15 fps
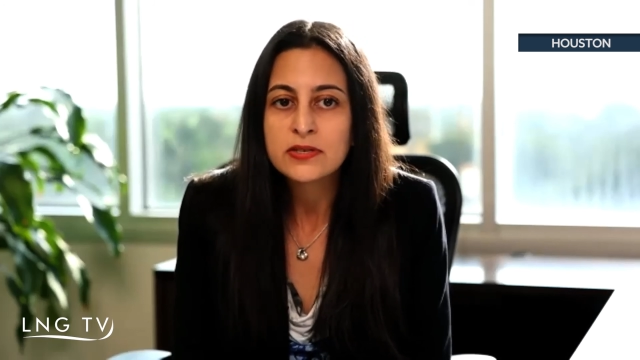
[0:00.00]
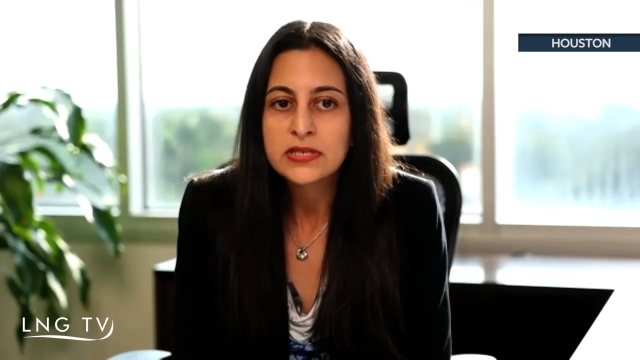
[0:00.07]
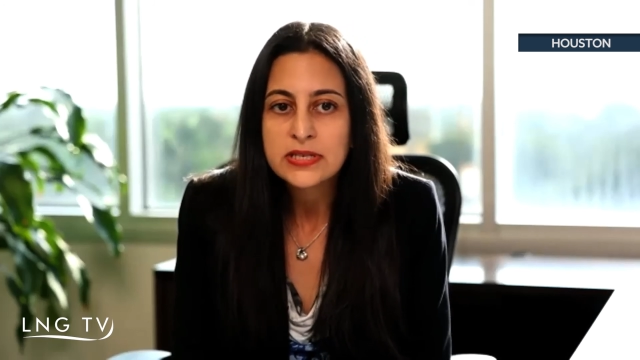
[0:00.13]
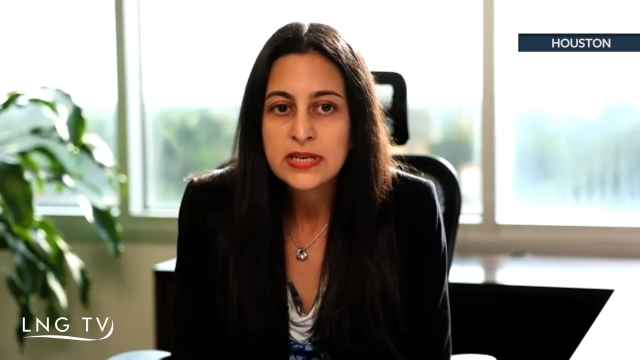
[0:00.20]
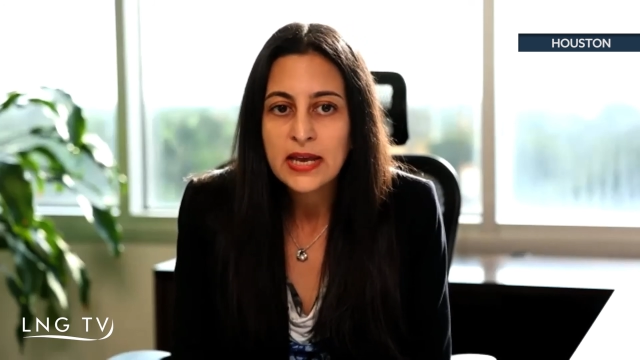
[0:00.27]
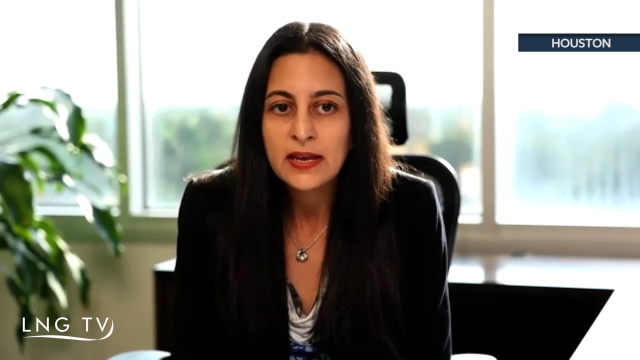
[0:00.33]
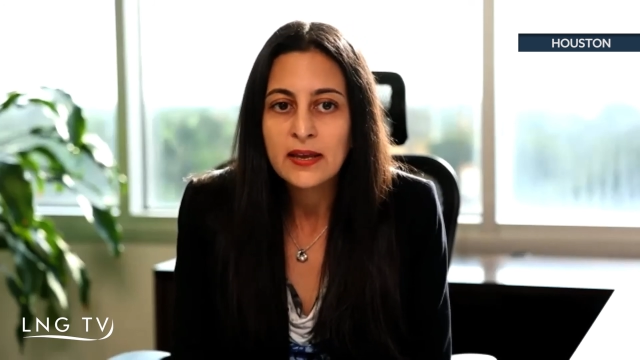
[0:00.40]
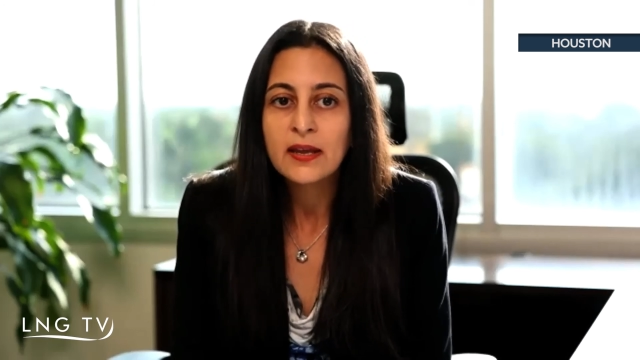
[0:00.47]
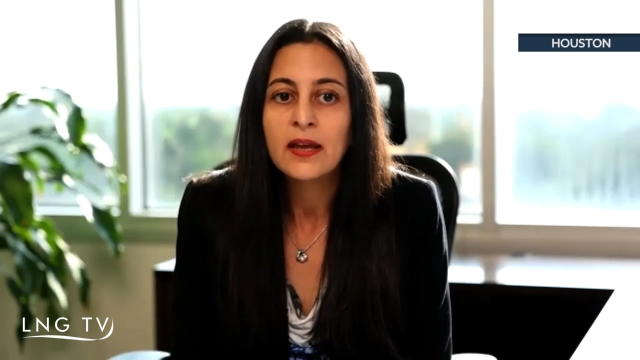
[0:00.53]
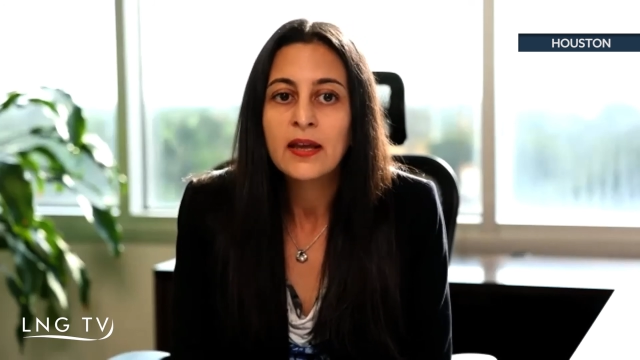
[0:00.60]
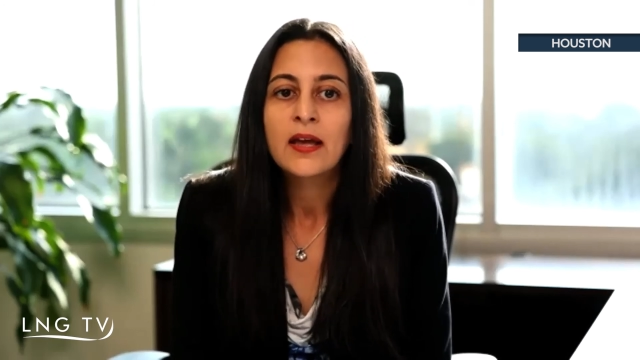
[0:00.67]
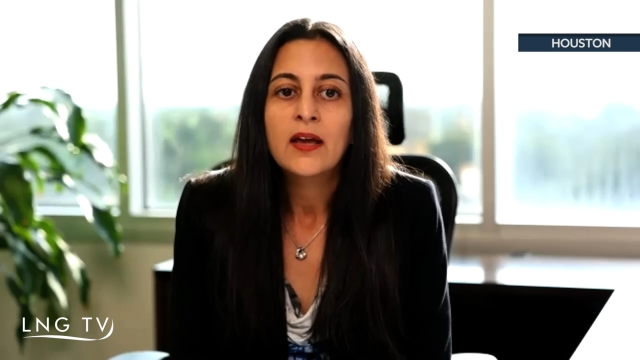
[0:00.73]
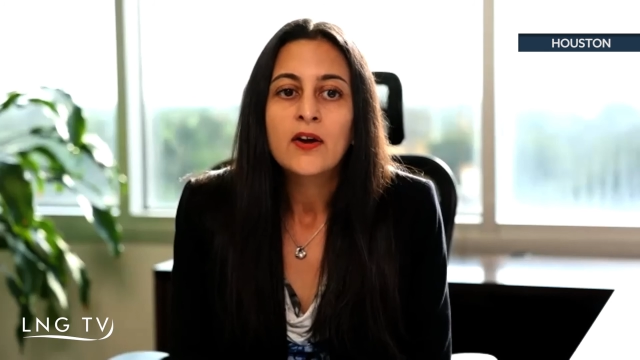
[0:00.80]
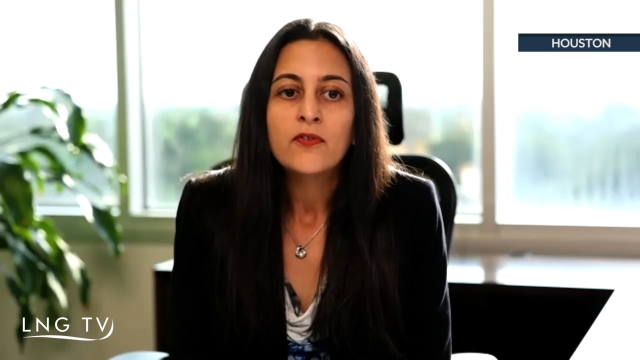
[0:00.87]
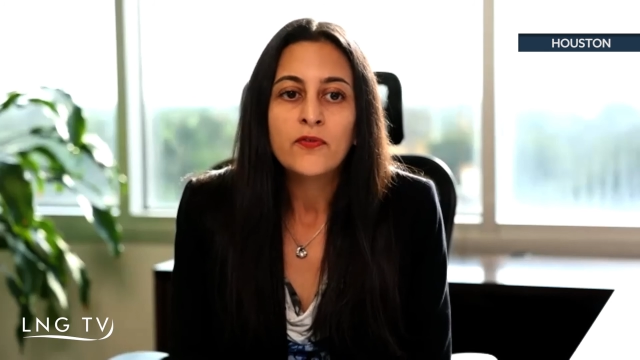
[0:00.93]
stay
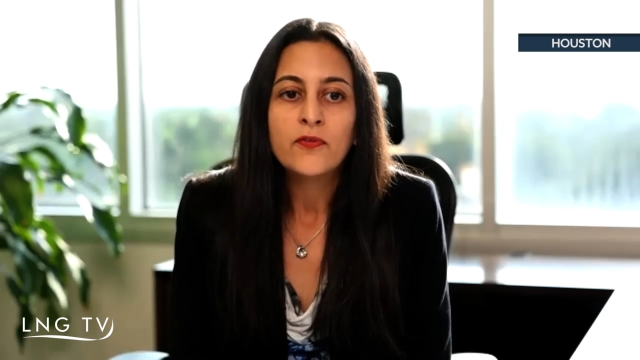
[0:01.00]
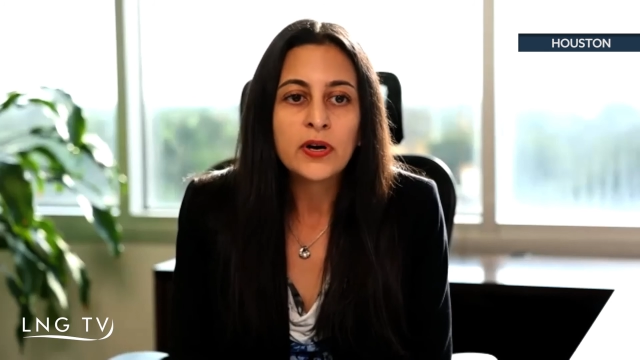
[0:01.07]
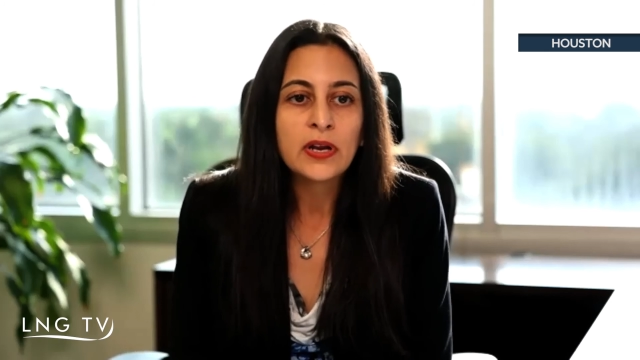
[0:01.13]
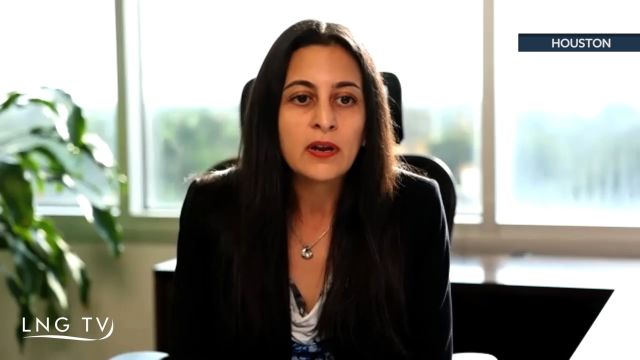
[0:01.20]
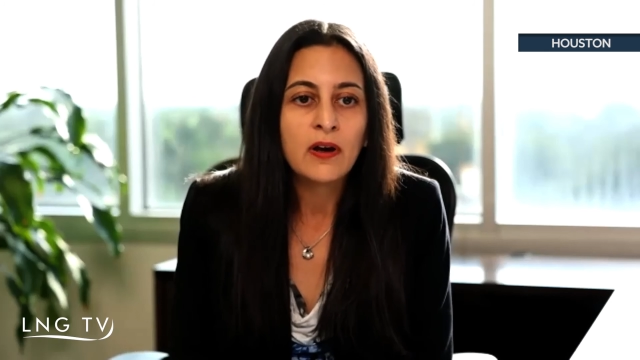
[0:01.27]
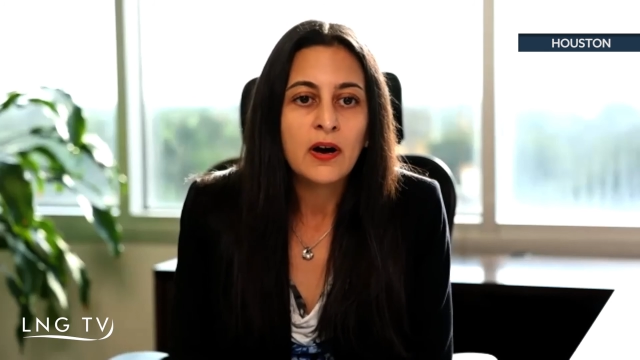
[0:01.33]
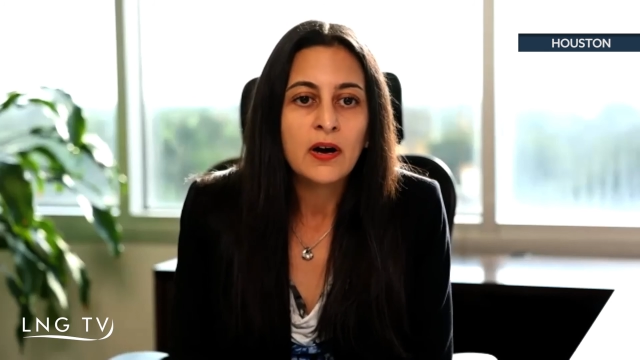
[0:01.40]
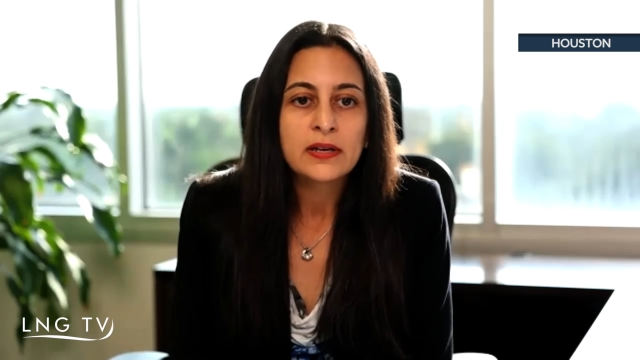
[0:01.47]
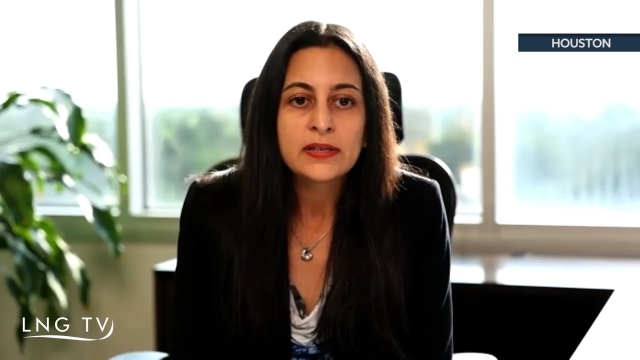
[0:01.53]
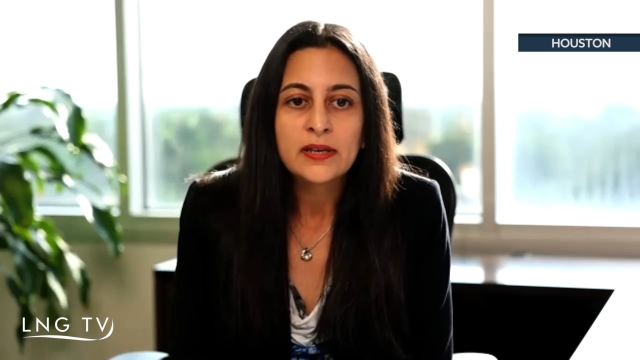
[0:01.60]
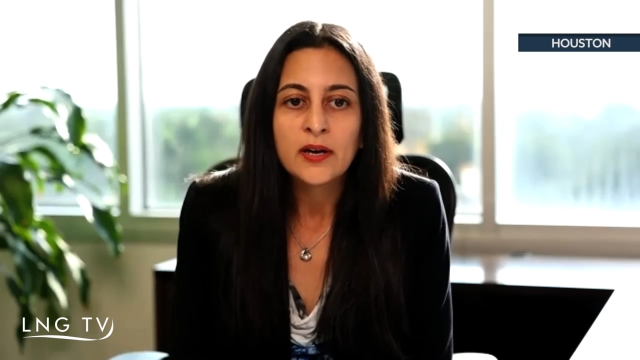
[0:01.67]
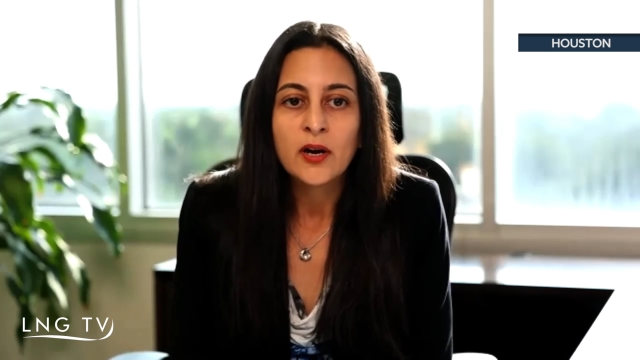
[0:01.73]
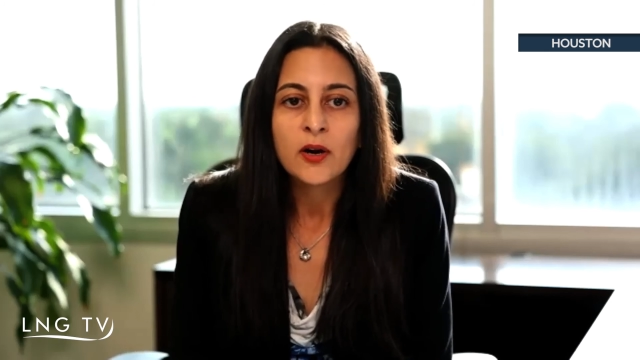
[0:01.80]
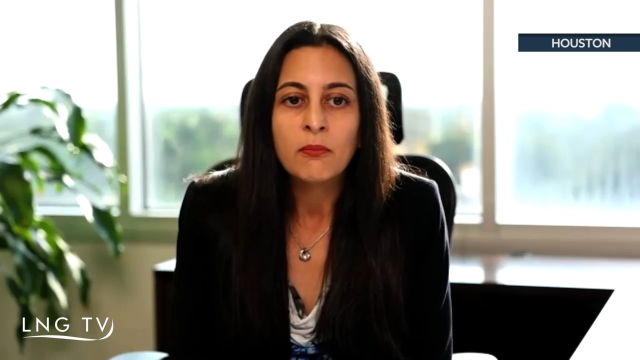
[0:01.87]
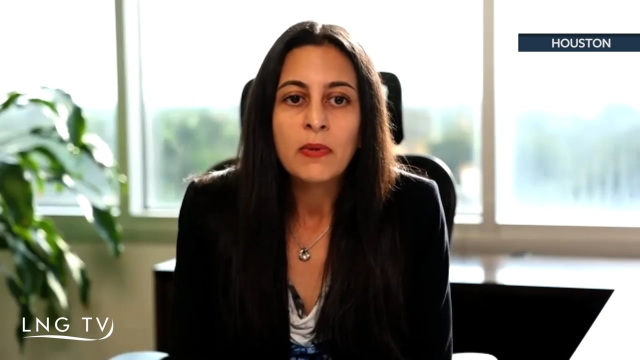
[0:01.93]
for the long
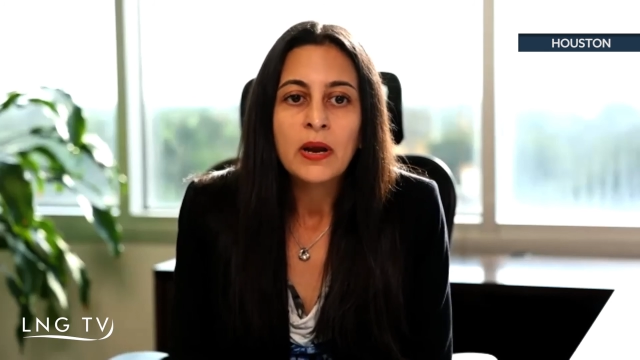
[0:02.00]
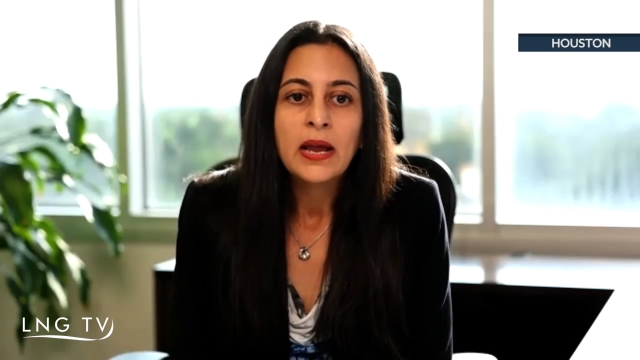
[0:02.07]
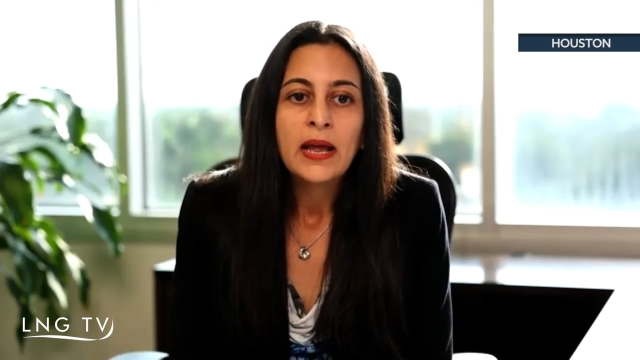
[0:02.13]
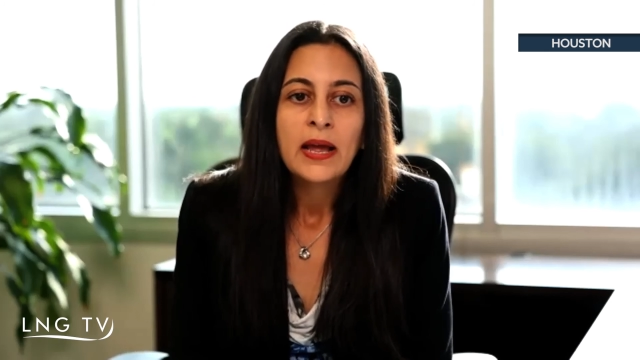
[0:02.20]
term.